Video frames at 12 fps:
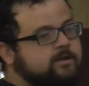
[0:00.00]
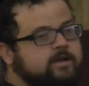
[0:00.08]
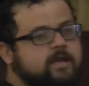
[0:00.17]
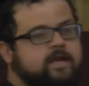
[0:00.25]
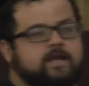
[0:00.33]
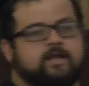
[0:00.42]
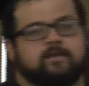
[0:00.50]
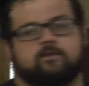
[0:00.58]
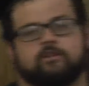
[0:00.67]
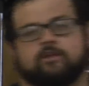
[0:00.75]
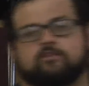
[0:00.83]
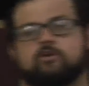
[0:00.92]
and
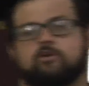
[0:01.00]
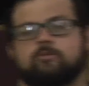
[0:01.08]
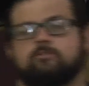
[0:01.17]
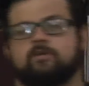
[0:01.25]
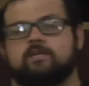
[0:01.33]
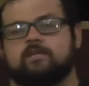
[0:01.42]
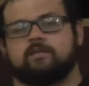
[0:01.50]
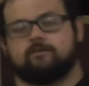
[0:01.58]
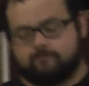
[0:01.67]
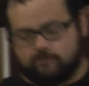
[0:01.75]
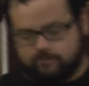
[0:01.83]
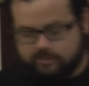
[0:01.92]
there's going to be,
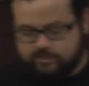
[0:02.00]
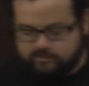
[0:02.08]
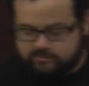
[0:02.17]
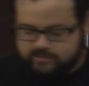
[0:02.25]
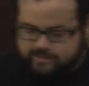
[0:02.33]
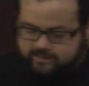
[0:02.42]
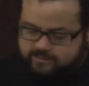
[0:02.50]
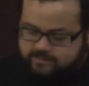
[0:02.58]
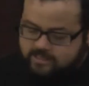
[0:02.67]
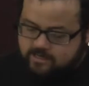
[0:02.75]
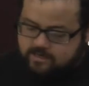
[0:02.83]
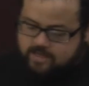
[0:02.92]
for the youth kids,
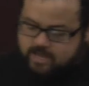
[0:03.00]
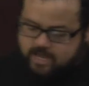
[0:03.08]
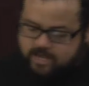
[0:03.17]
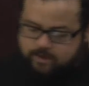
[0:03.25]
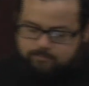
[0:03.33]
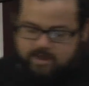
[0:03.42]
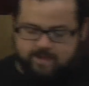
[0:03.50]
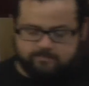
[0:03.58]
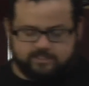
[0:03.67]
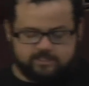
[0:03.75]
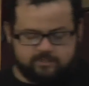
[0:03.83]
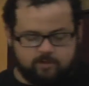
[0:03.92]
a
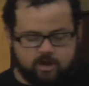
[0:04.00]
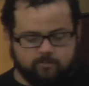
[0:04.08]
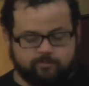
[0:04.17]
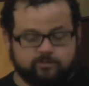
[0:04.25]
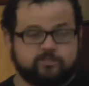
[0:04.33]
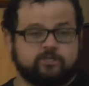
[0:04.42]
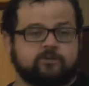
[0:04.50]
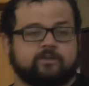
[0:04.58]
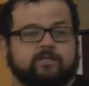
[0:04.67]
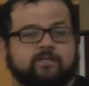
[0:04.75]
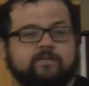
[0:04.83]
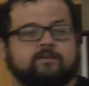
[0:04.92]
baptism
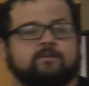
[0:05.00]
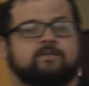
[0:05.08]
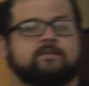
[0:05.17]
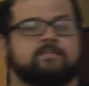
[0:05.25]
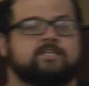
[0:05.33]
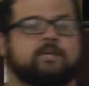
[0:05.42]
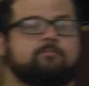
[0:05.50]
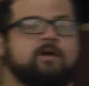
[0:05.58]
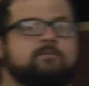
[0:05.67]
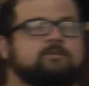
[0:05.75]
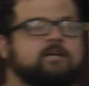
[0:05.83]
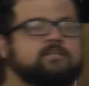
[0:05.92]
opportunity to get
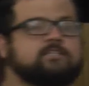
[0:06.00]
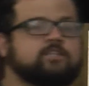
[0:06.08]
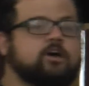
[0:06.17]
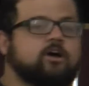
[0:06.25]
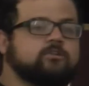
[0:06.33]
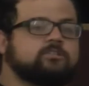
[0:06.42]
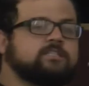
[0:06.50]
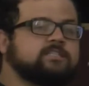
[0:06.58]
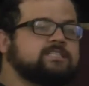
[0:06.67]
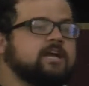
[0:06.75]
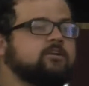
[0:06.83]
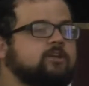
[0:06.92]
baptized in the ocean
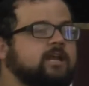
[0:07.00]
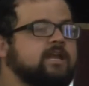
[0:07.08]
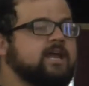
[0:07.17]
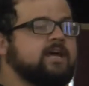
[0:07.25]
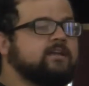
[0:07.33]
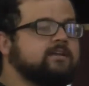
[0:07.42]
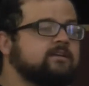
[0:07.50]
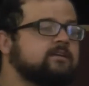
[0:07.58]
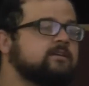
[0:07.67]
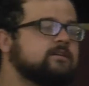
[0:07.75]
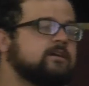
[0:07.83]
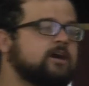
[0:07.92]
Saturday night.
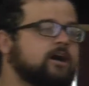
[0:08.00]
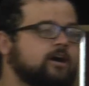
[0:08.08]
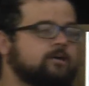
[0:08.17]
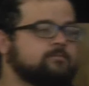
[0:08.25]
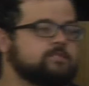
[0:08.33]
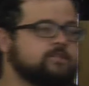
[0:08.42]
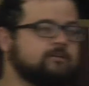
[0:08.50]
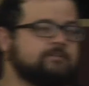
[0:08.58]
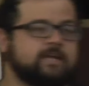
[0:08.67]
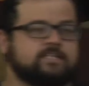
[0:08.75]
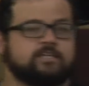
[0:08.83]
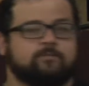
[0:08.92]
Um, so if
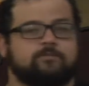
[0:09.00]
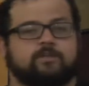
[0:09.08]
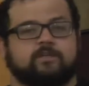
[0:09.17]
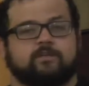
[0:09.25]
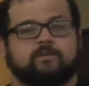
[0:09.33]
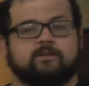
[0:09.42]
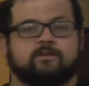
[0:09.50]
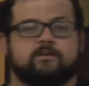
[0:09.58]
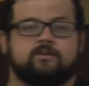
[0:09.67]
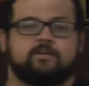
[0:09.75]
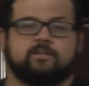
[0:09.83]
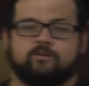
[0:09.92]
that's something,
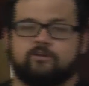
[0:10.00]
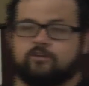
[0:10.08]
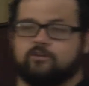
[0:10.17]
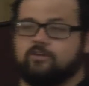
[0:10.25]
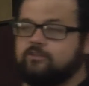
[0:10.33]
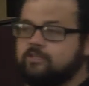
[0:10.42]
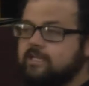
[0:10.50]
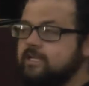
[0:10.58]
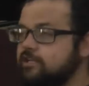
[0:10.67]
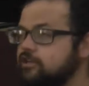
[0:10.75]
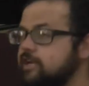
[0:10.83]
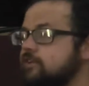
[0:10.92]
you know, you're a youth kid and
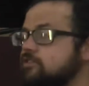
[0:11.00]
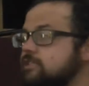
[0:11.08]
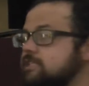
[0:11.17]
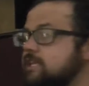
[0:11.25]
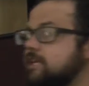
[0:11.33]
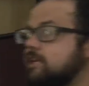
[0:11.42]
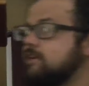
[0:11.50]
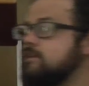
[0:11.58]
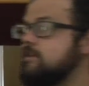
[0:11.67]
you're interested in,